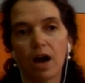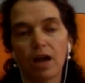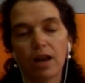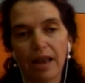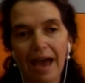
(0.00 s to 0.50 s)

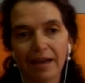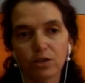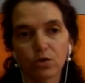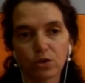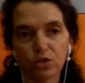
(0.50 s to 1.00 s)

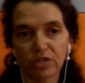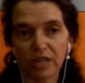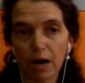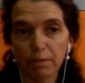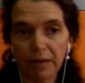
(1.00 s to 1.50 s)
landowners
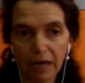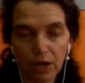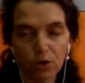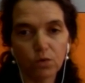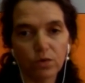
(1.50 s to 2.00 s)
down
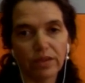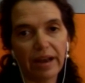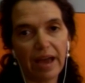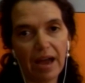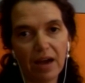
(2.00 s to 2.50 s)
below that
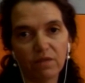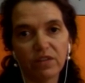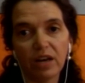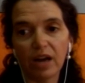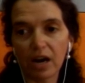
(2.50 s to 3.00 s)
have
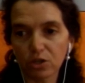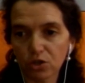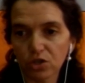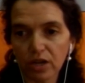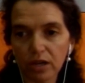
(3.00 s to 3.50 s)
the larger
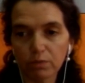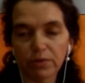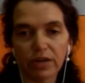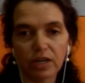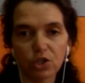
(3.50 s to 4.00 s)
scale
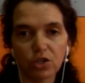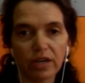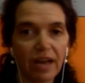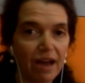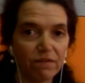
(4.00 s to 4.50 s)
production
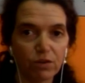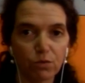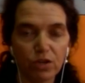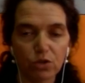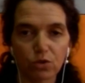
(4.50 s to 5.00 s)
and have the
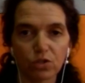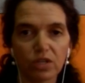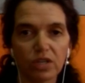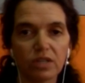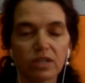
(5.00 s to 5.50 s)

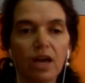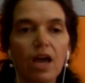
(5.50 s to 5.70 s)
resources,